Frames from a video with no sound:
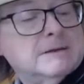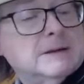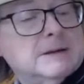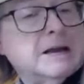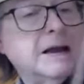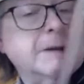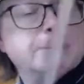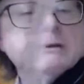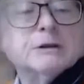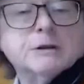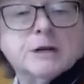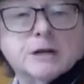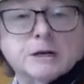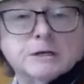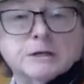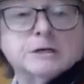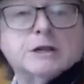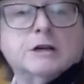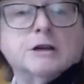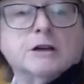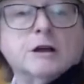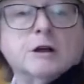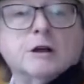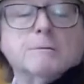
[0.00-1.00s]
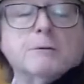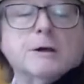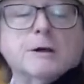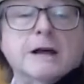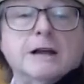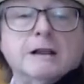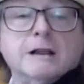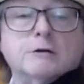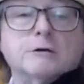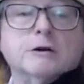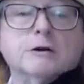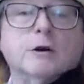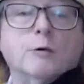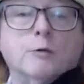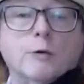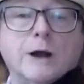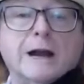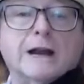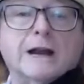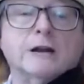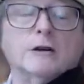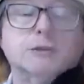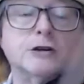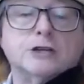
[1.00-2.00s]
I'm just going to play through it at
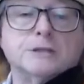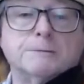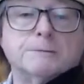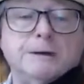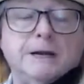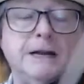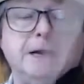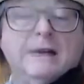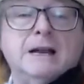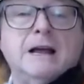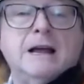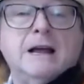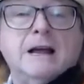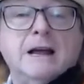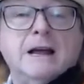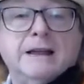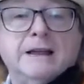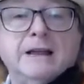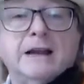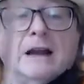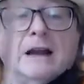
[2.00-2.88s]
regular speed, and then